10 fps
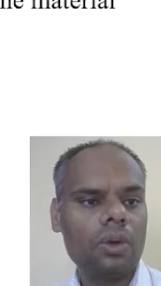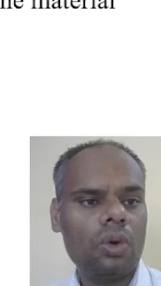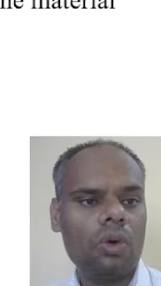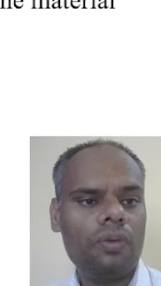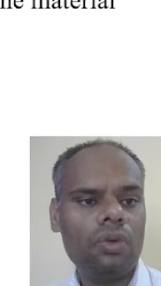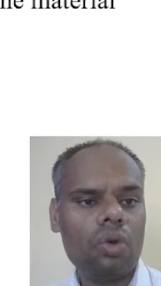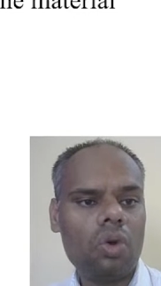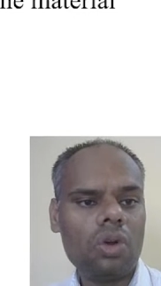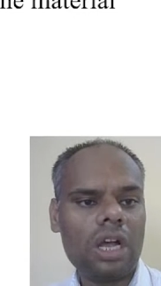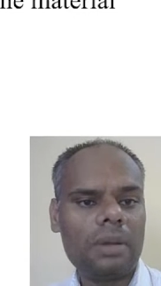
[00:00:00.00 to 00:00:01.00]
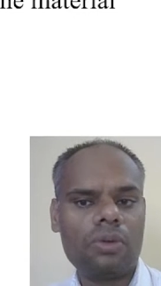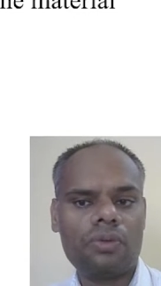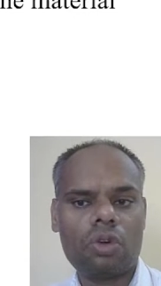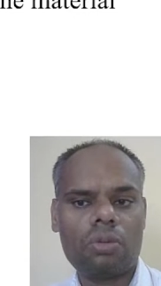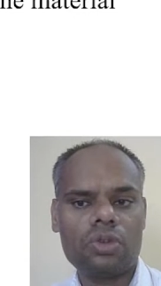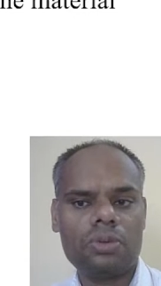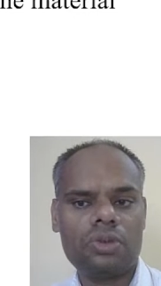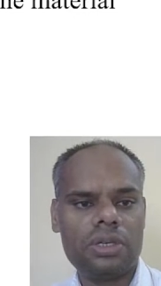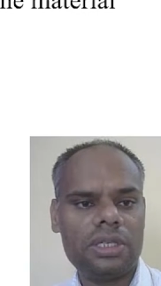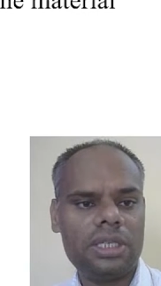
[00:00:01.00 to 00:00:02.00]
of long arm of chromosome
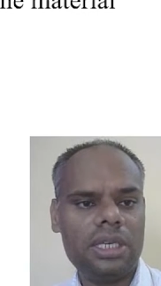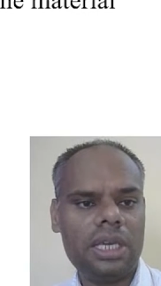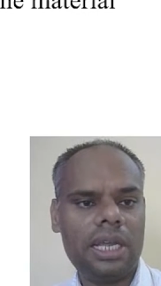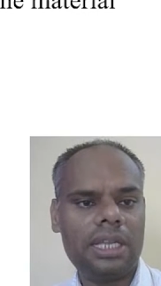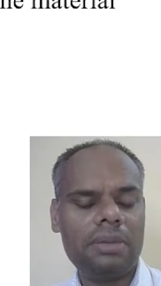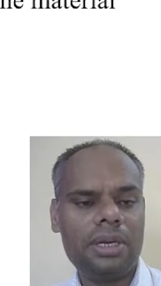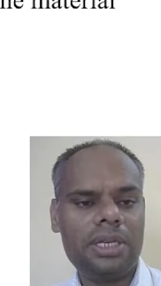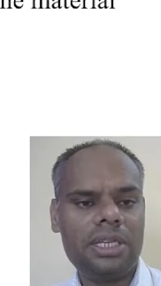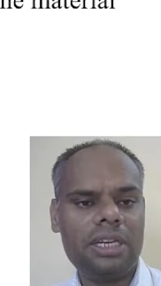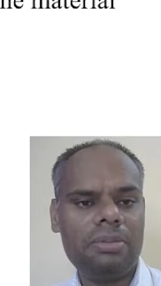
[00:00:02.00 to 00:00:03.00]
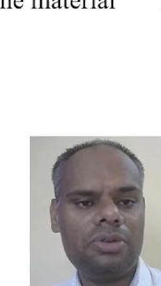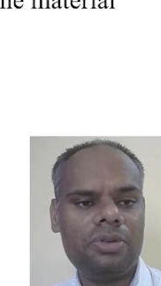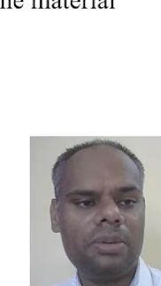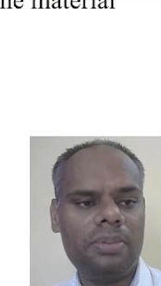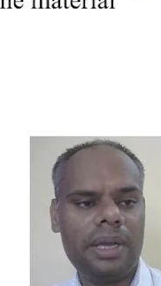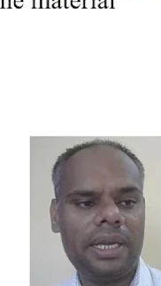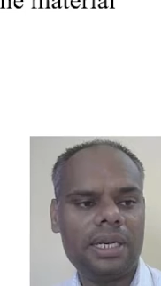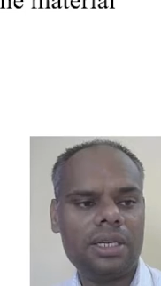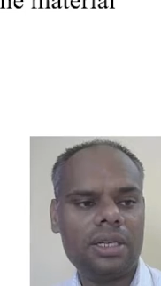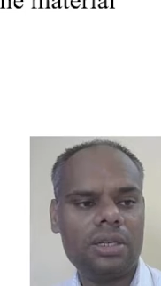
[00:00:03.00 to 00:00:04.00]
20, and the material between
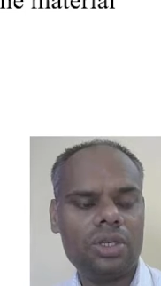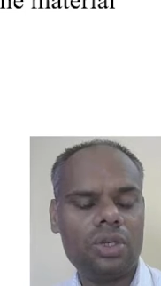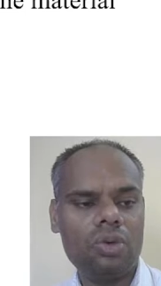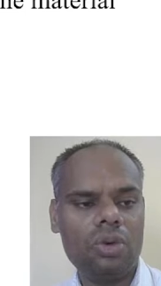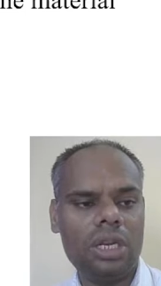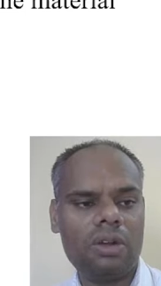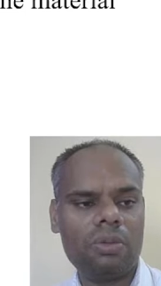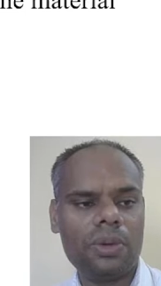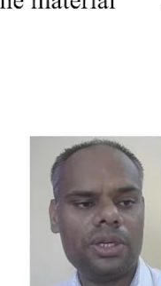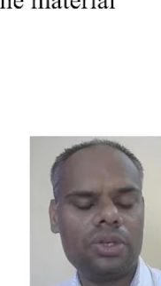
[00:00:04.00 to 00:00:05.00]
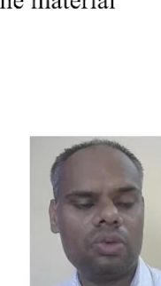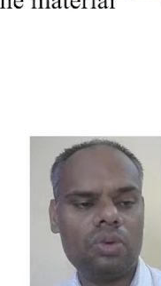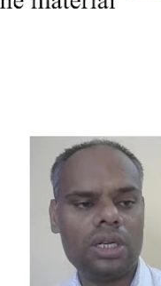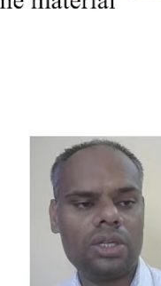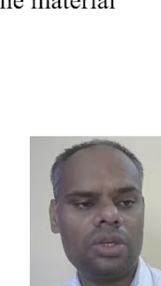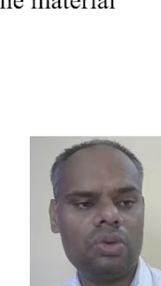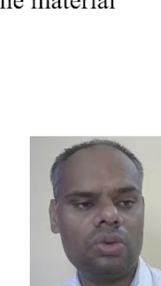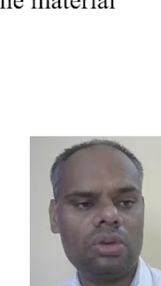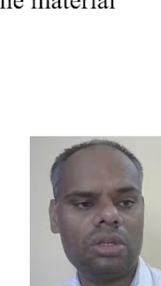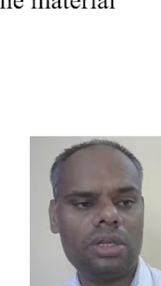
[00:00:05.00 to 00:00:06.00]
band q11.2 and
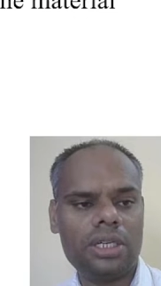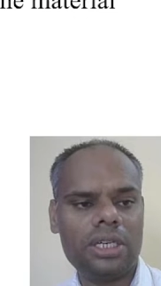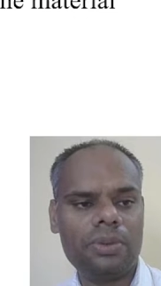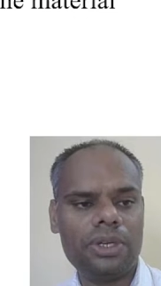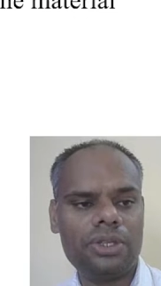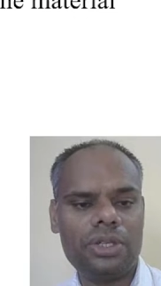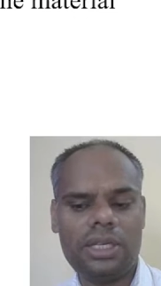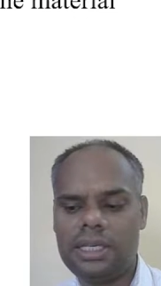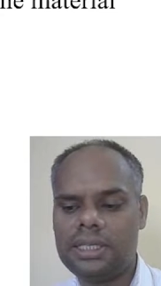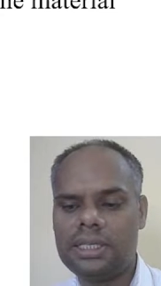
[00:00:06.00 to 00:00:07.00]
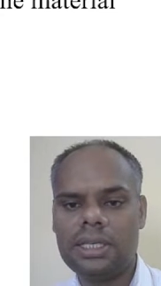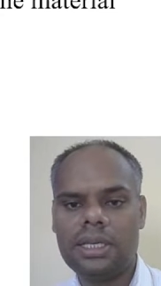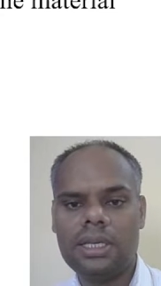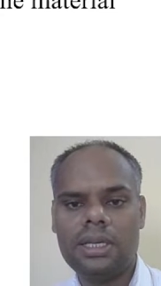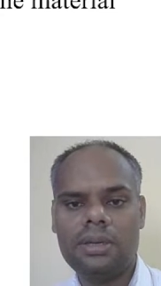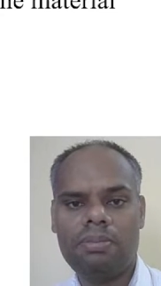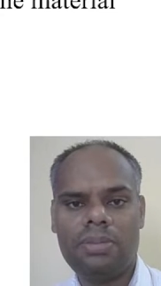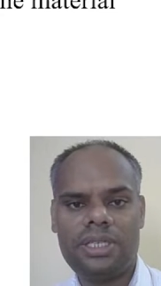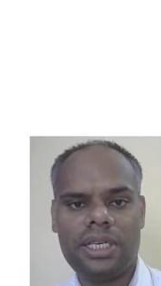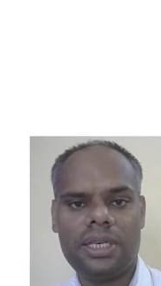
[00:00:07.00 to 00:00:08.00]
q13.3 is
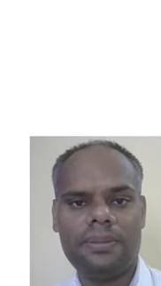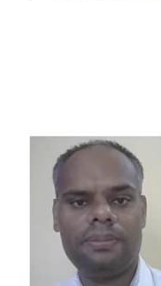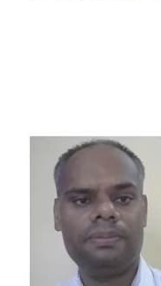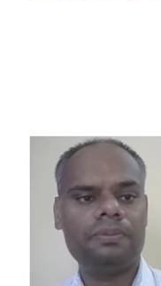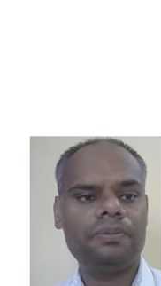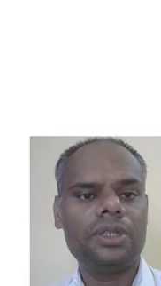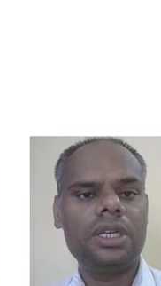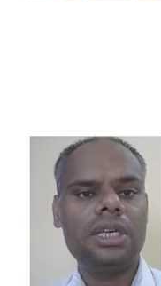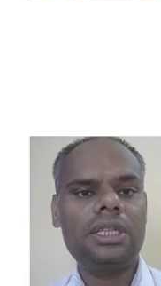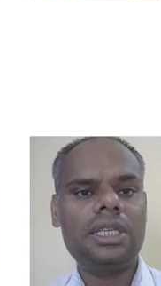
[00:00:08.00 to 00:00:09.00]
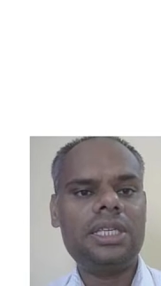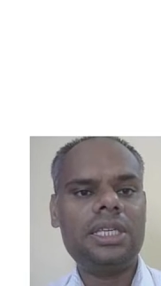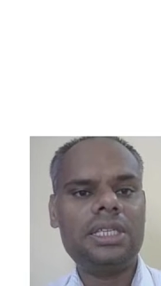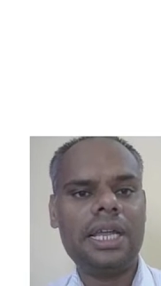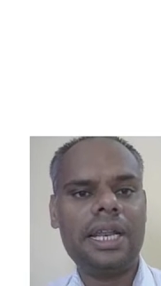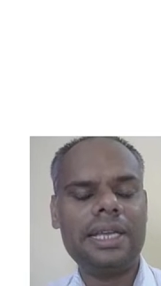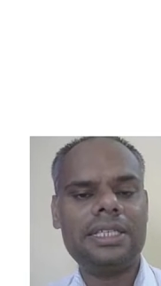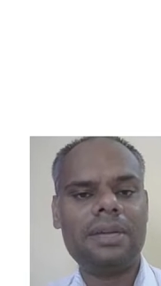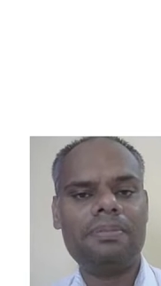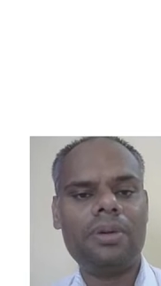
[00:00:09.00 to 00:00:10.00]
missing. This is an
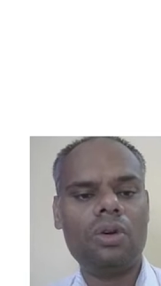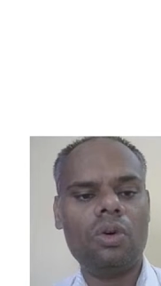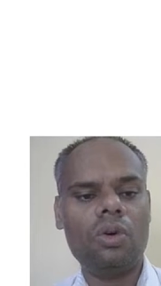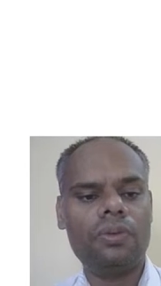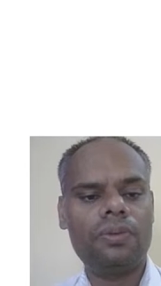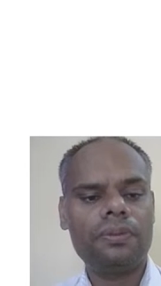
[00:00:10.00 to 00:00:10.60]
example of